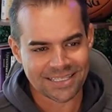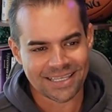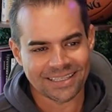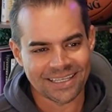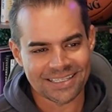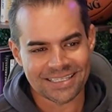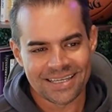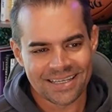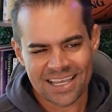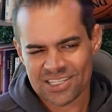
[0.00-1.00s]
like this
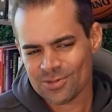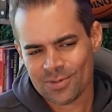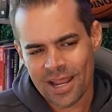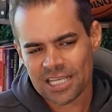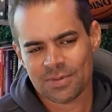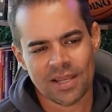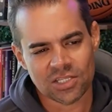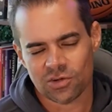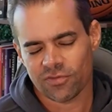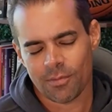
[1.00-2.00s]
has just been
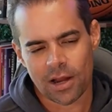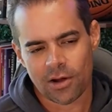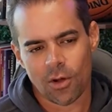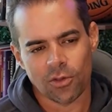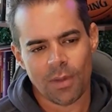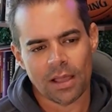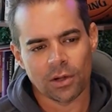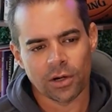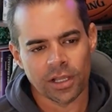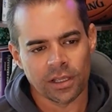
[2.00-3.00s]
exponential for my growth, my
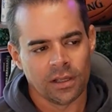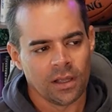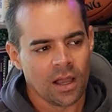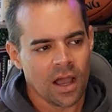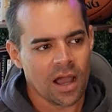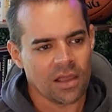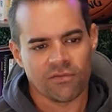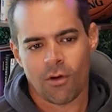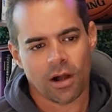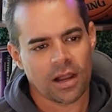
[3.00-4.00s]
learning, and
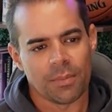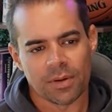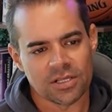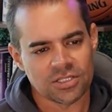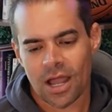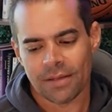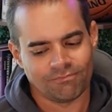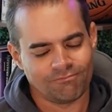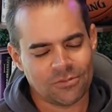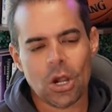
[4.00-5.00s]
for our company. So I
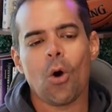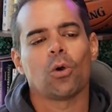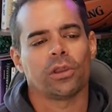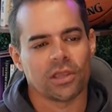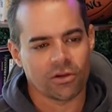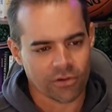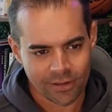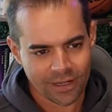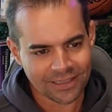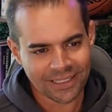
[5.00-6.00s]
totally agree.
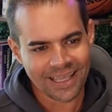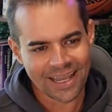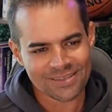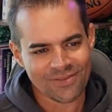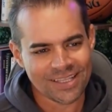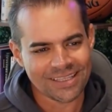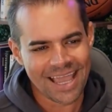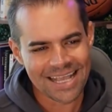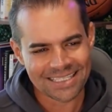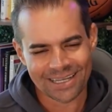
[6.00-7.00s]
I think that is
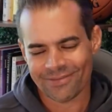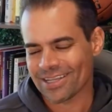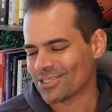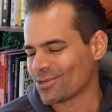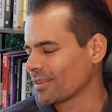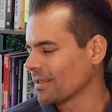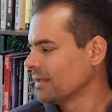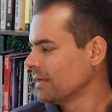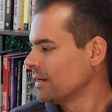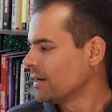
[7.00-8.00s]
fantastic advice, Judith.
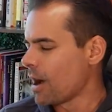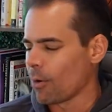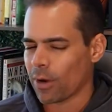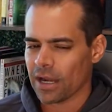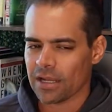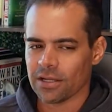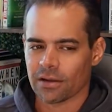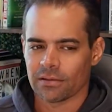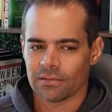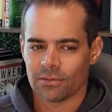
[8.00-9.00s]
All right, we're going to end
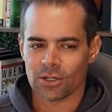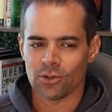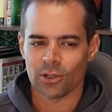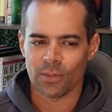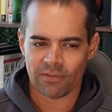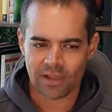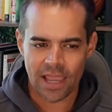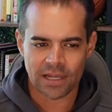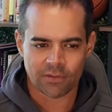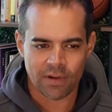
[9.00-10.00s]
here. We're going to do a little bit of a
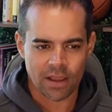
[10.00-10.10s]
lightning round,